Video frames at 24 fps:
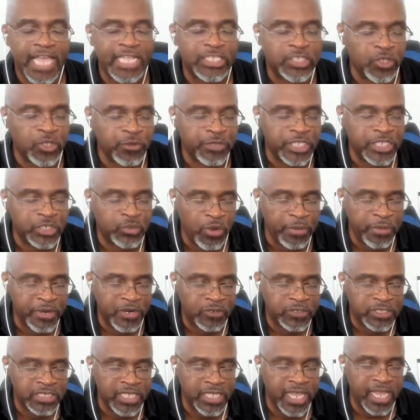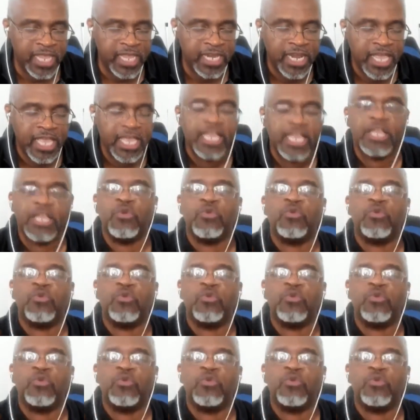And so these women are saying,